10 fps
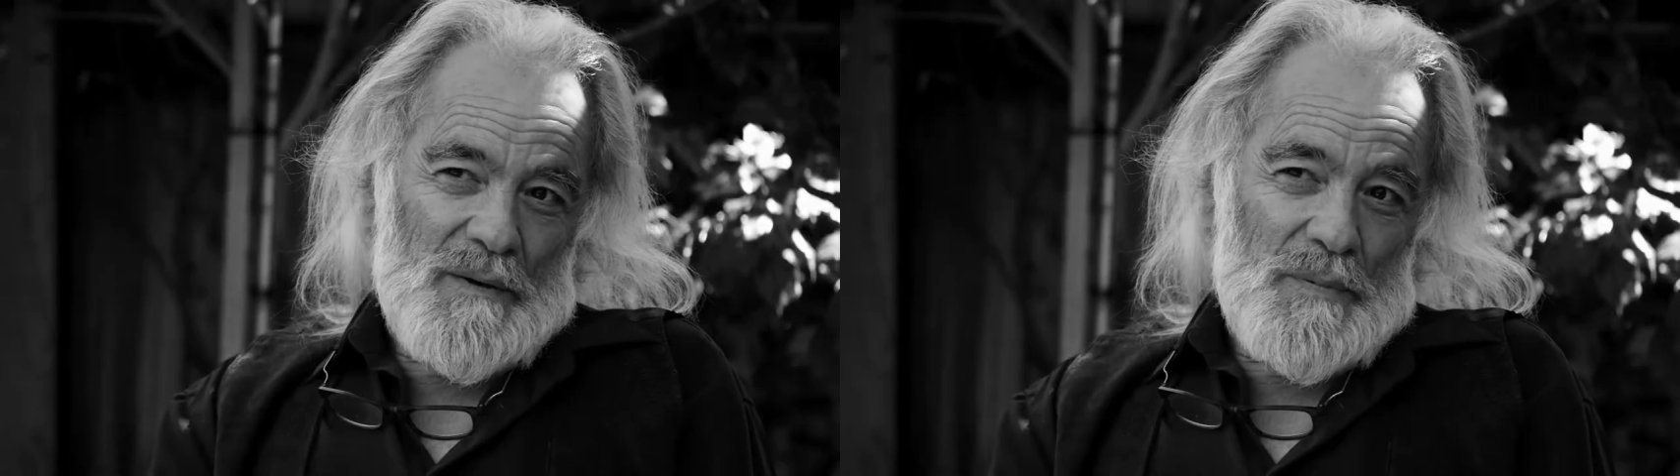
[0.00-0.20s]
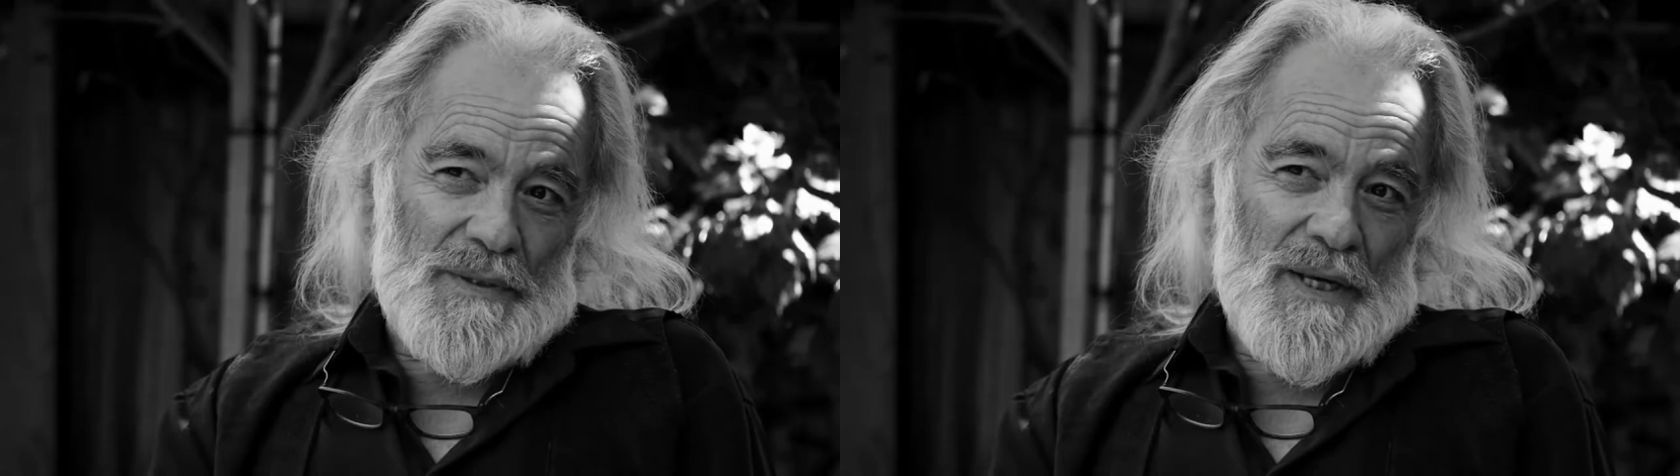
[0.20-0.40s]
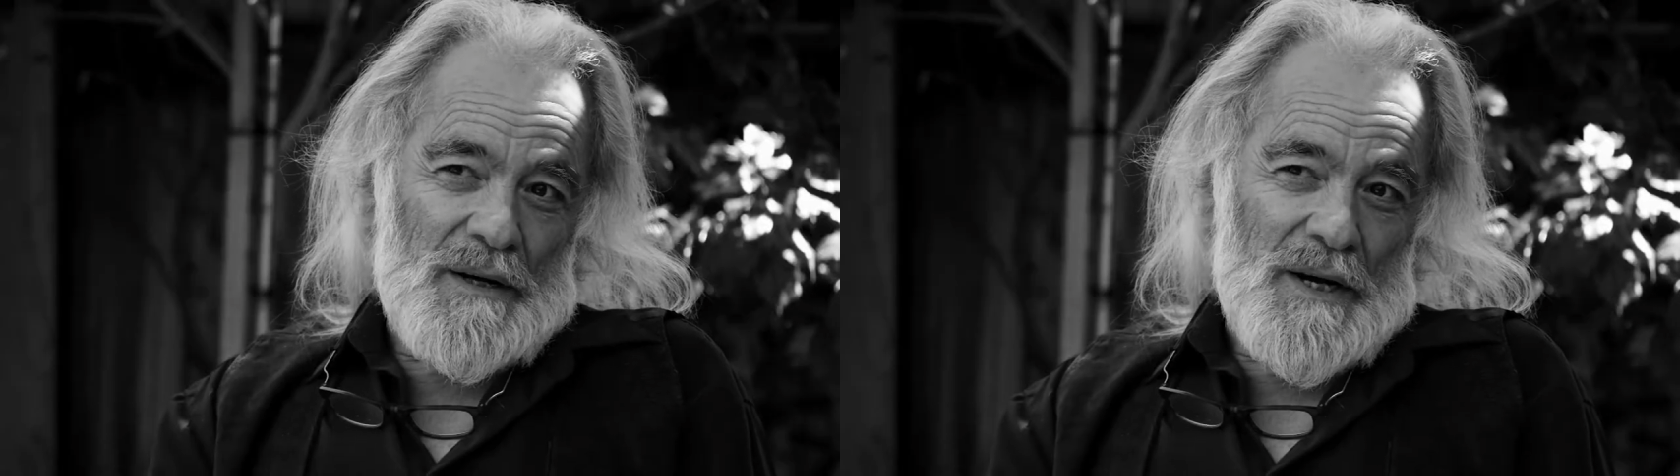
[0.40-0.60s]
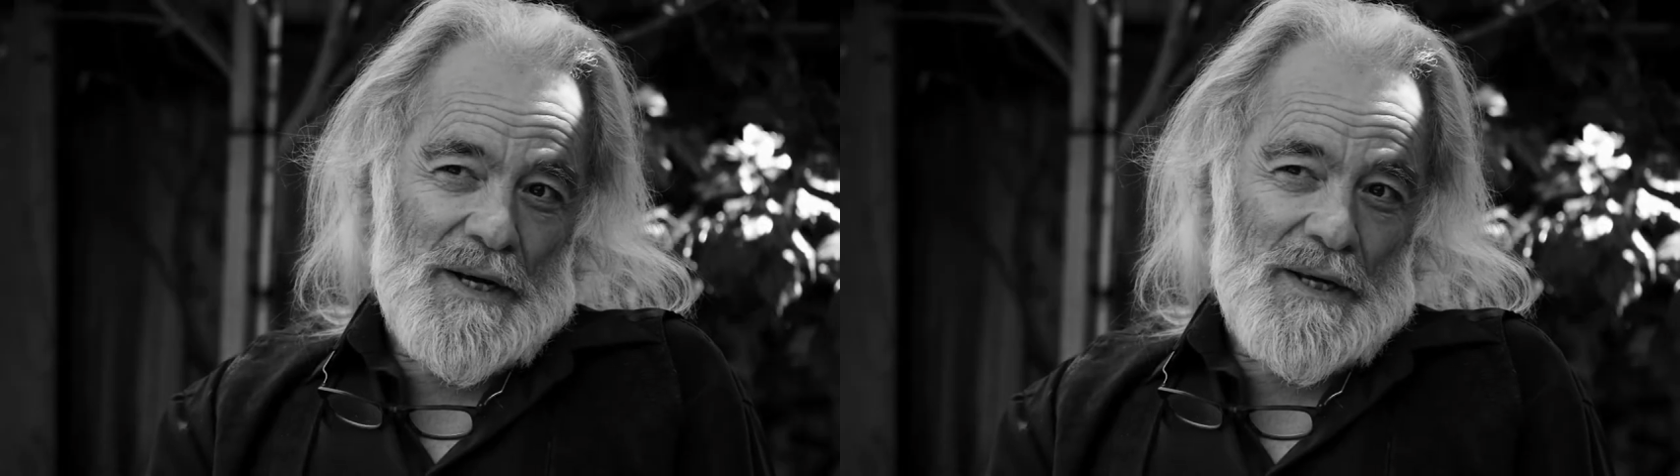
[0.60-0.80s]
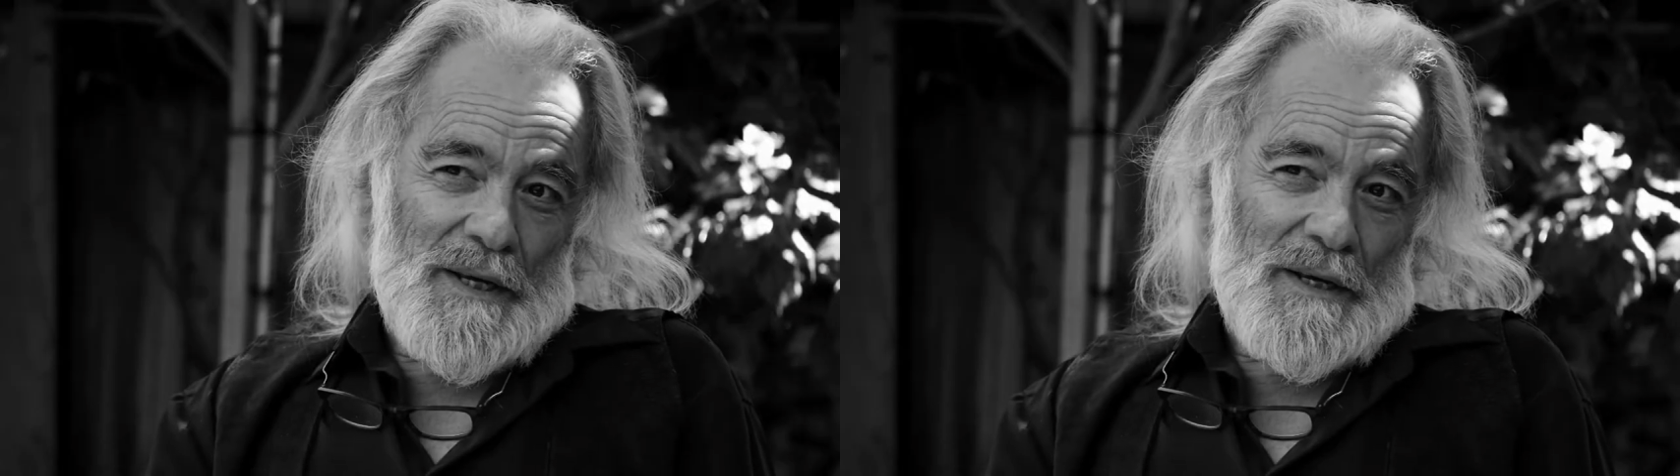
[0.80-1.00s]
But then
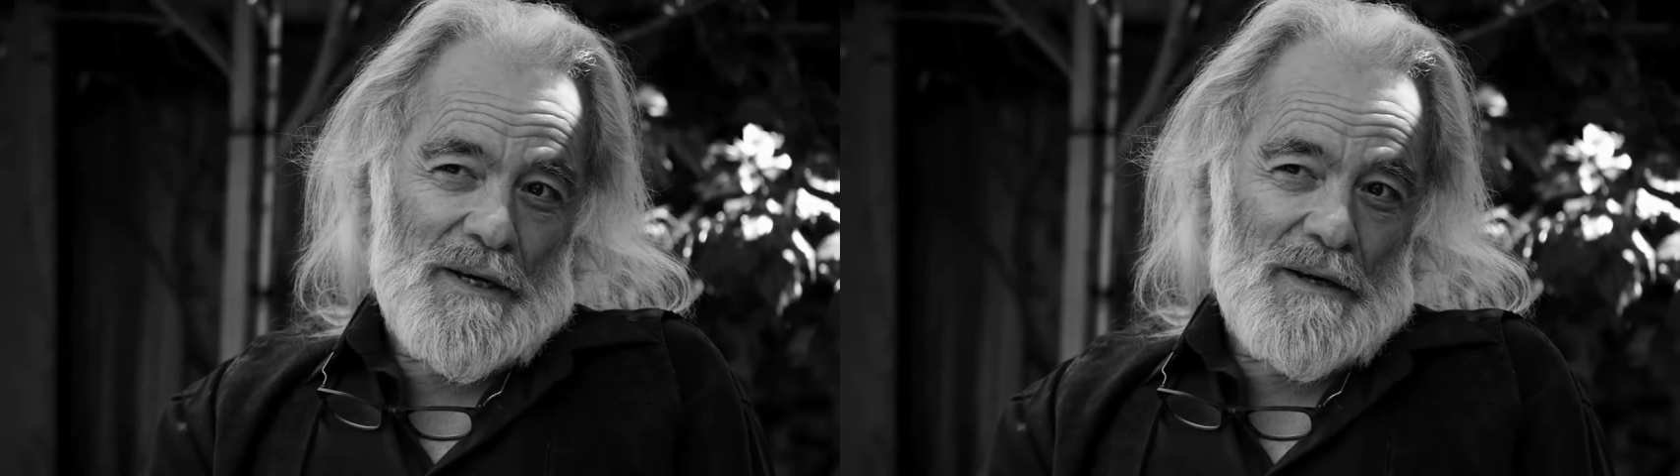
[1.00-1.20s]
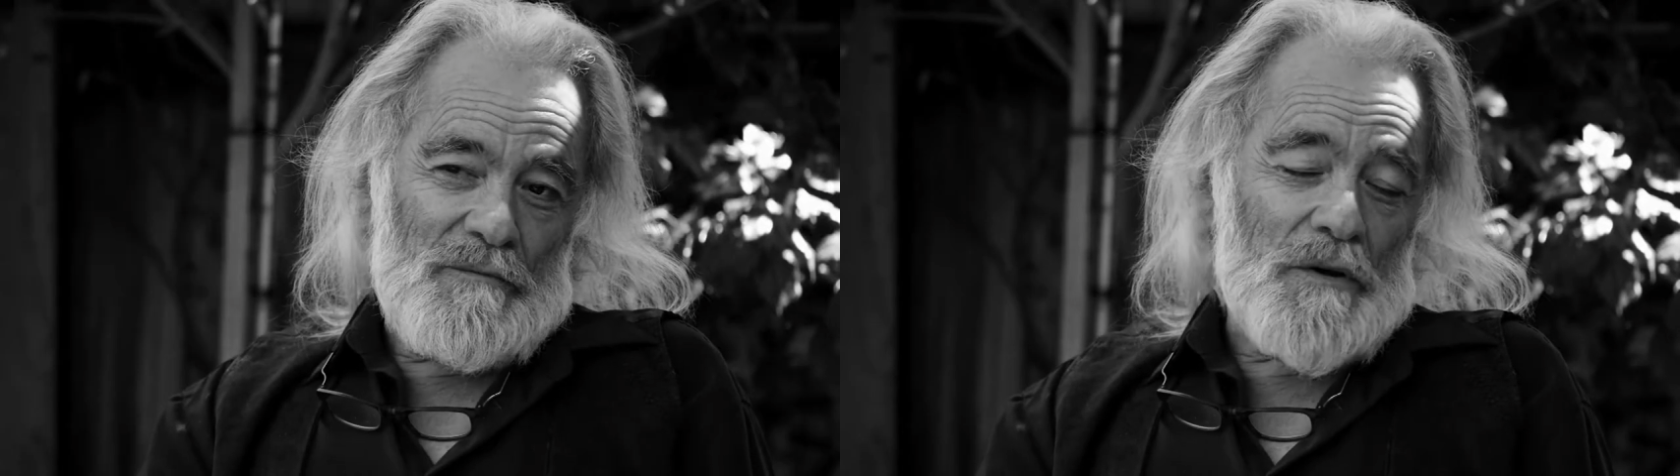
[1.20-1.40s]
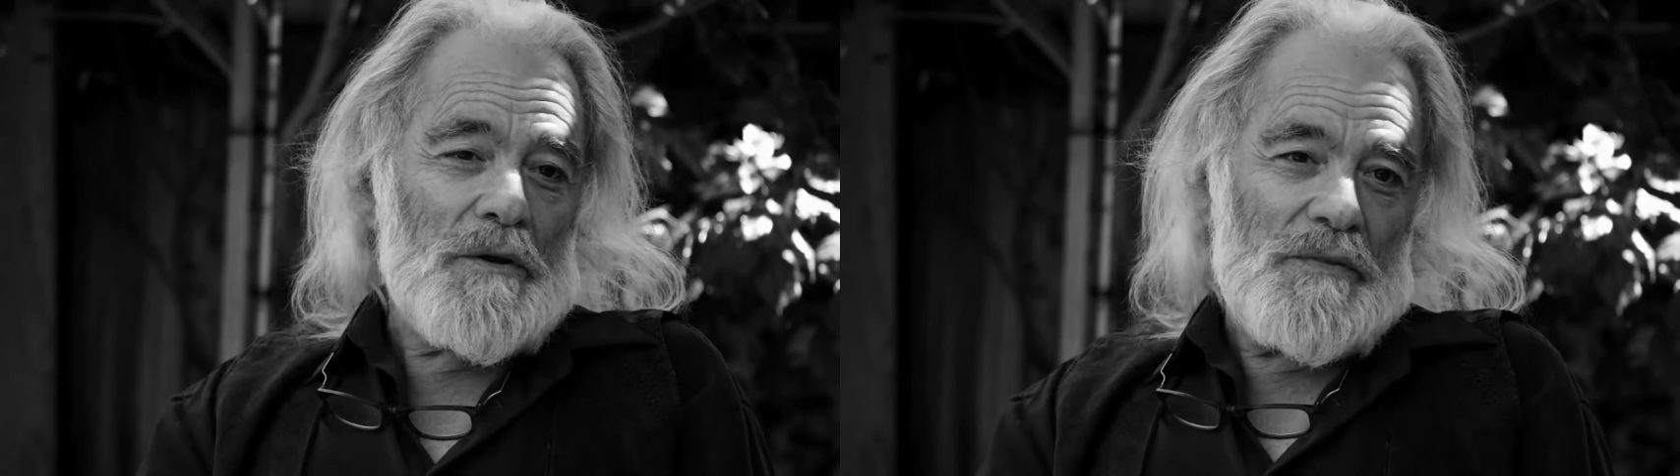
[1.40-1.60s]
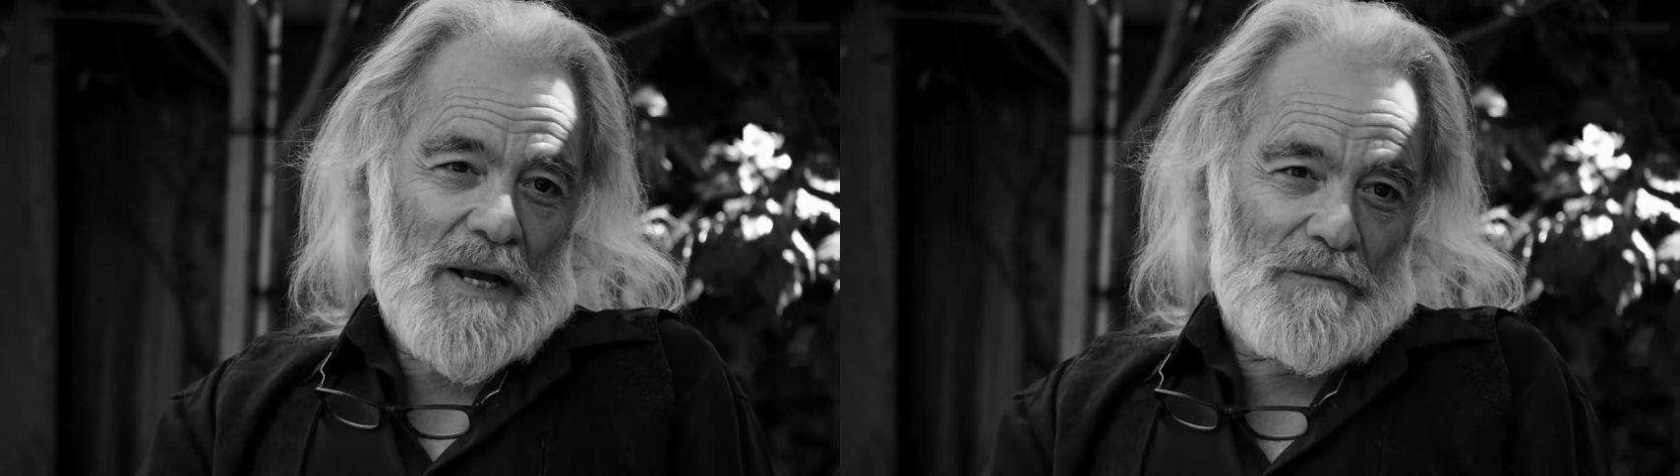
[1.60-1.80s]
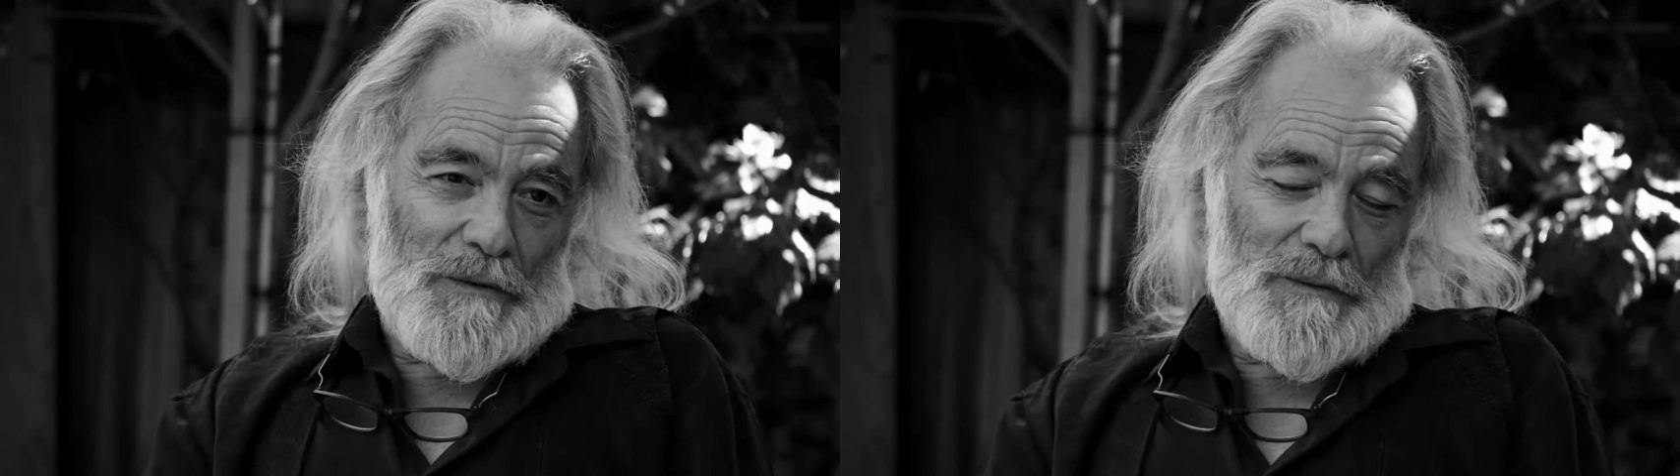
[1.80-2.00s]
I am very
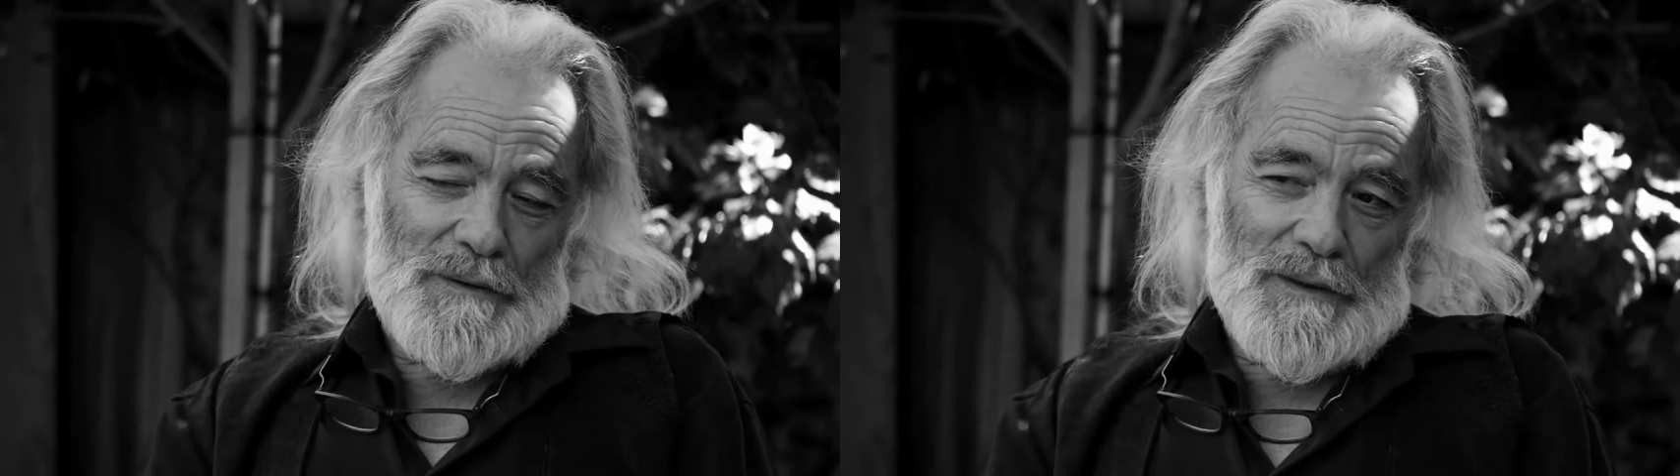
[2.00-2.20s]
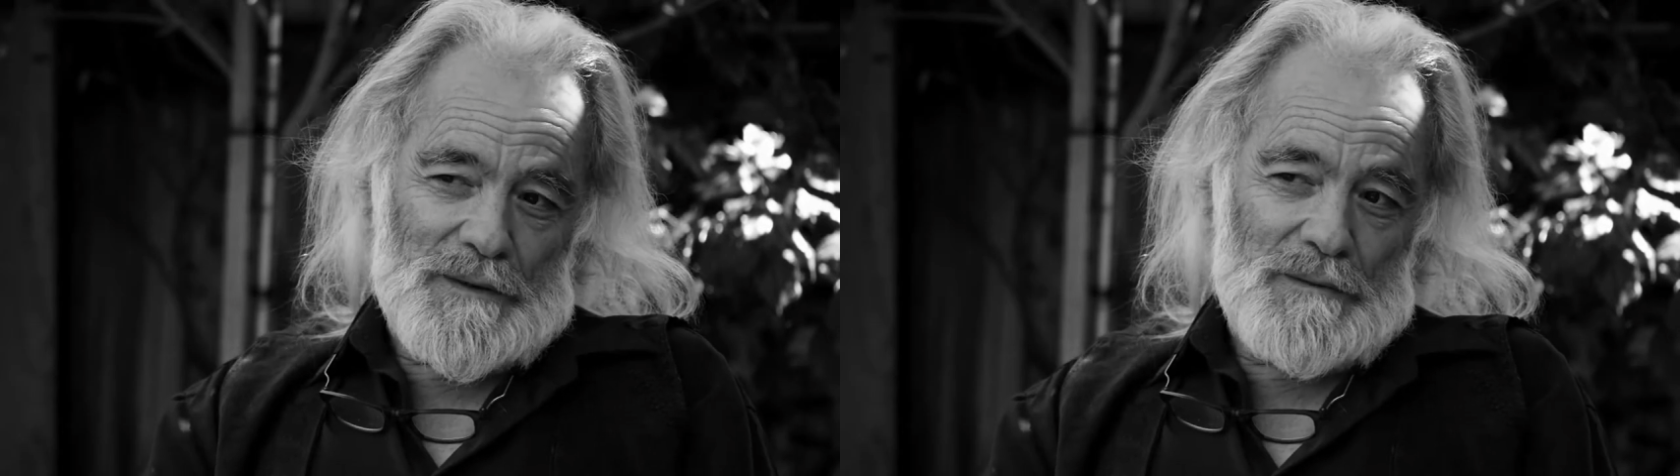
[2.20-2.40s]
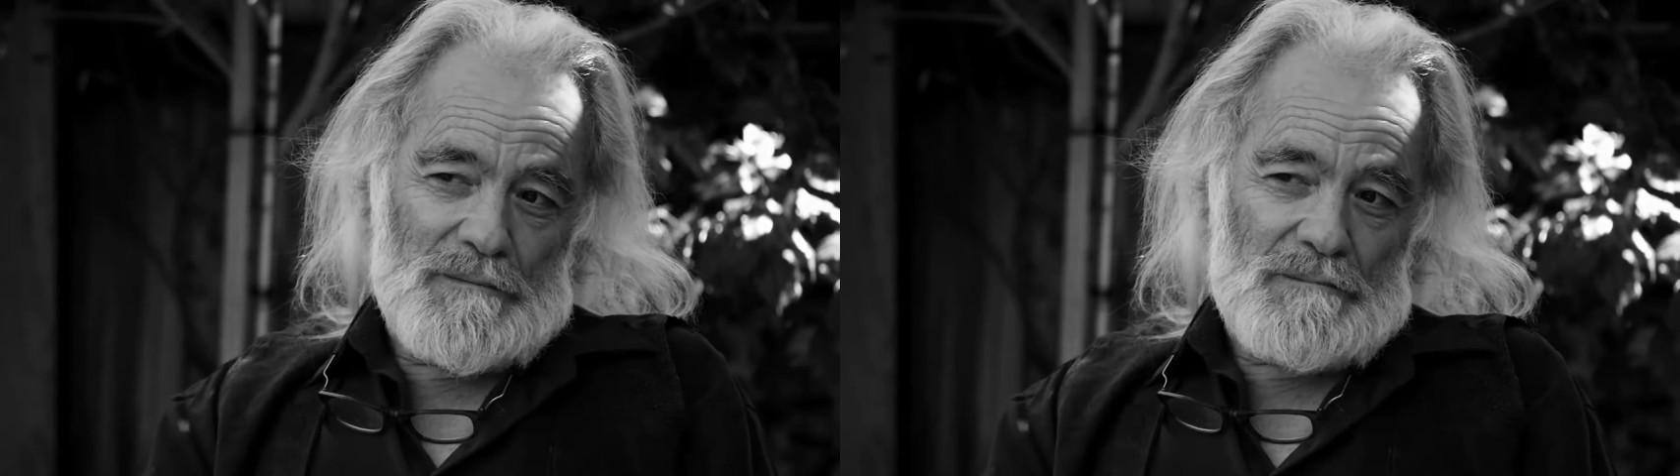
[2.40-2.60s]
thankful to